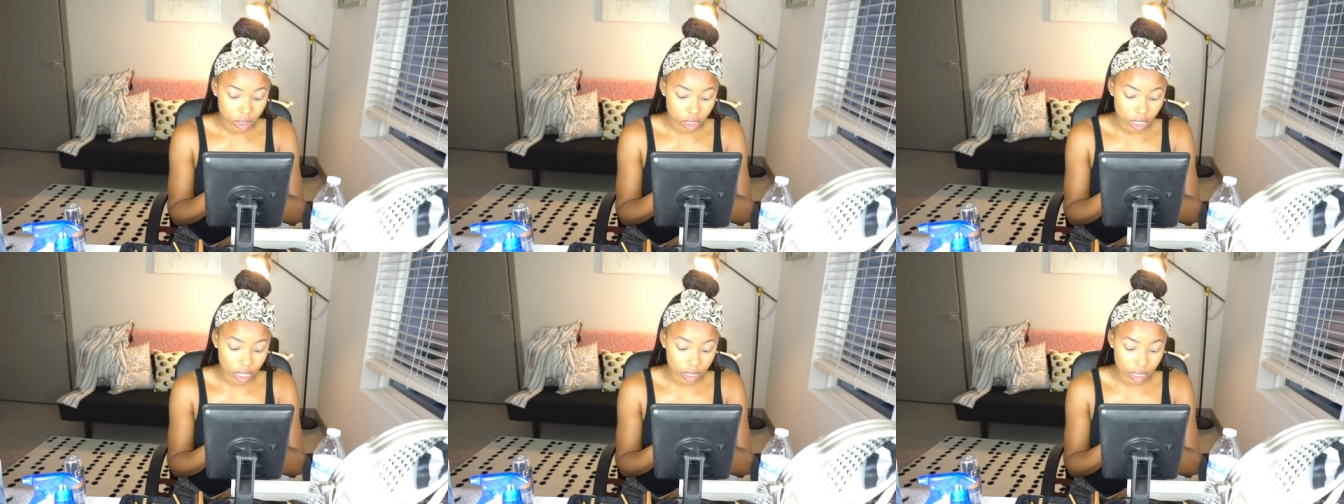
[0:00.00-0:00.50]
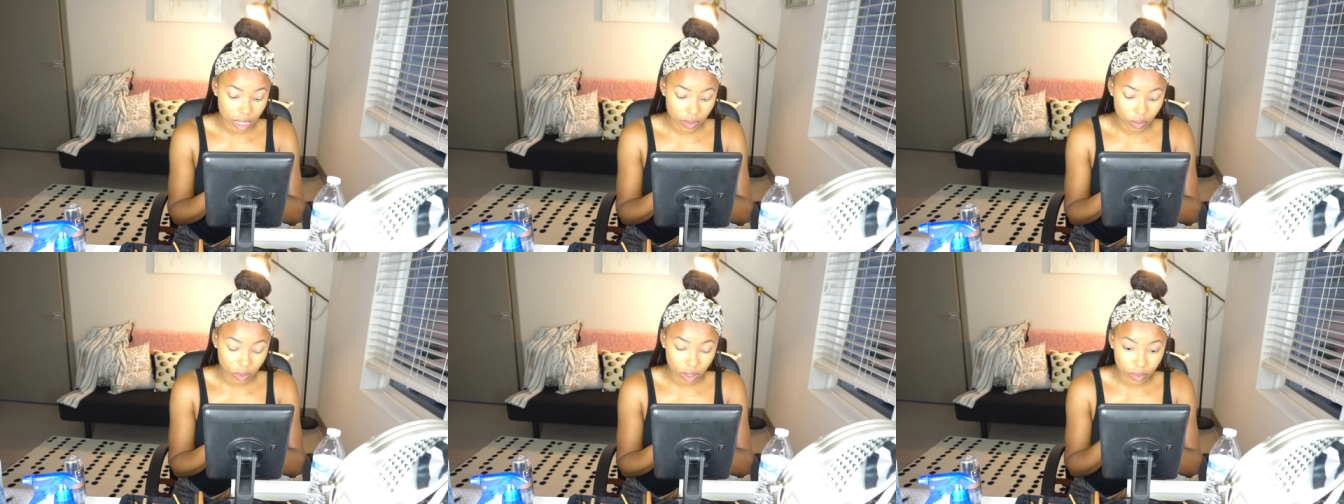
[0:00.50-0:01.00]
she needs to
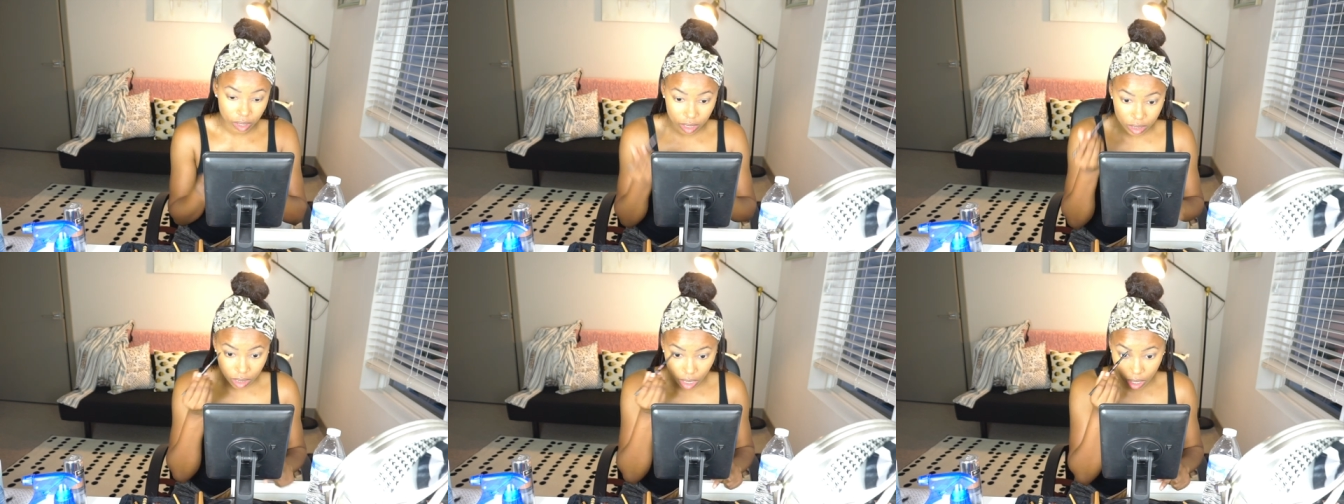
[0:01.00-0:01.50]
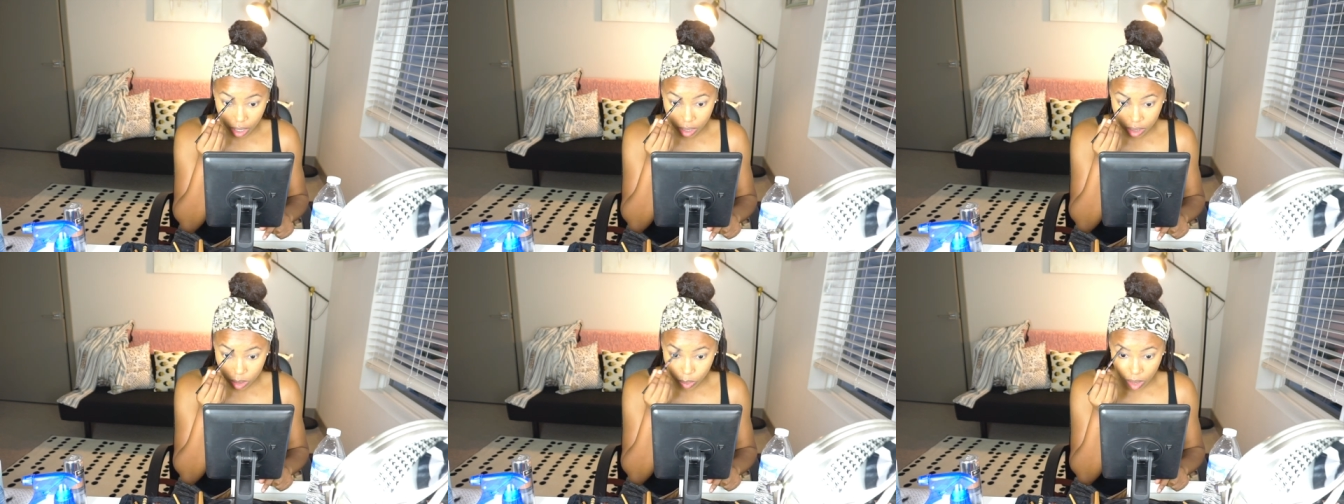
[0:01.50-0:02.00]
give one of us
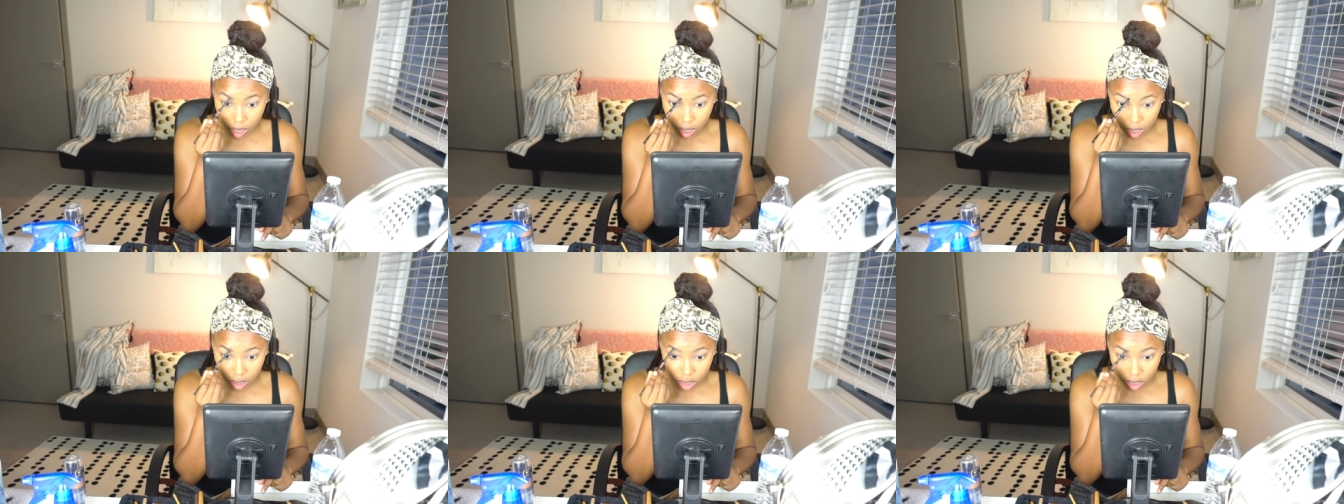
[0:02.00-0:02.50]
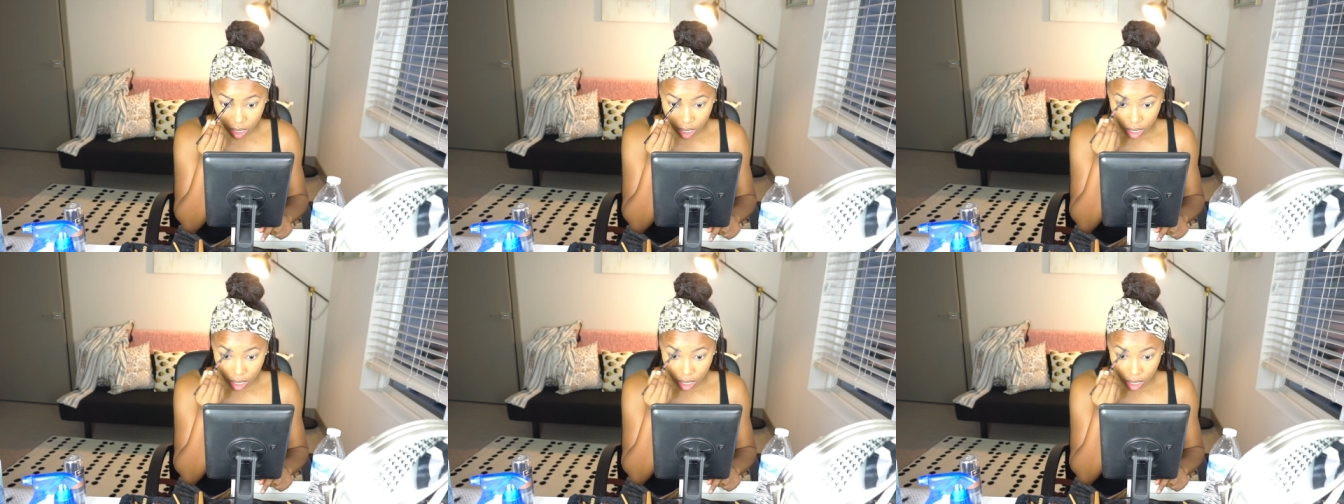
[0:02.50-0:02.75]
a Spanish